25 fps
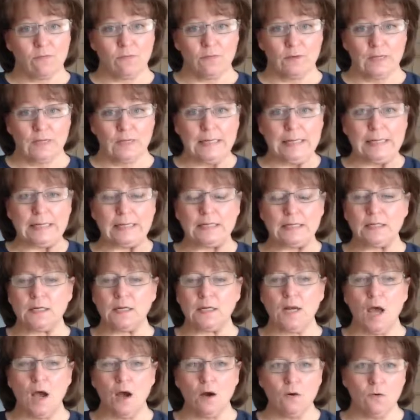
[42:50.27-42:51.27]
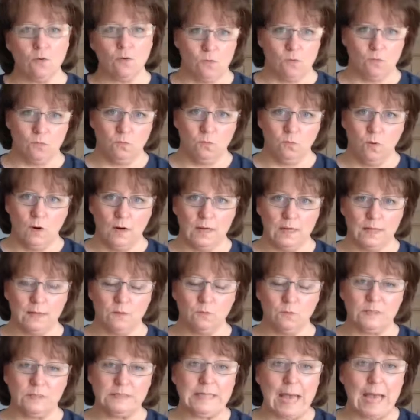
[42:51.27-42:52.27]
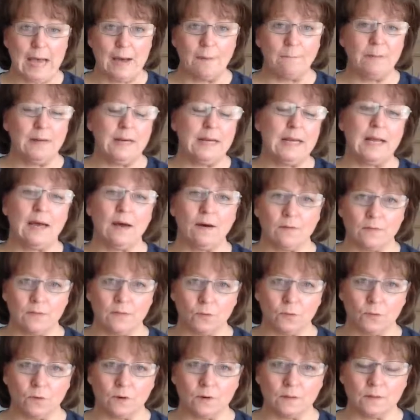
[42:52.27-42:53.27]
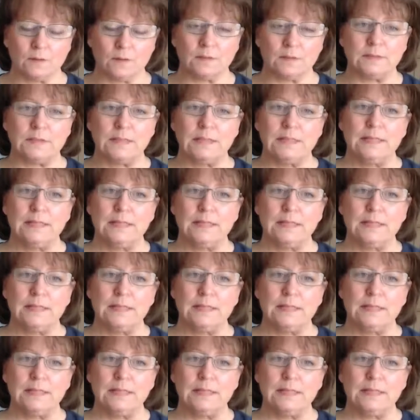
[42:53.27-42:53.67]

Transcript: He didn't know what was happening out in the world